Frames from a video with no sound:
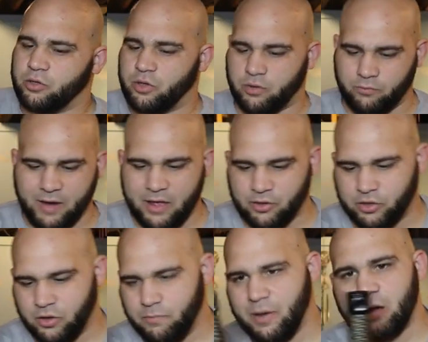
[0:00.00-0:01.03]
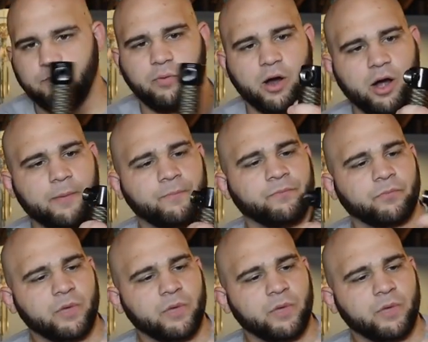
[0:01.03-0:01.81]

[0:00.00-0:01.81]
or to the rather to the bottom part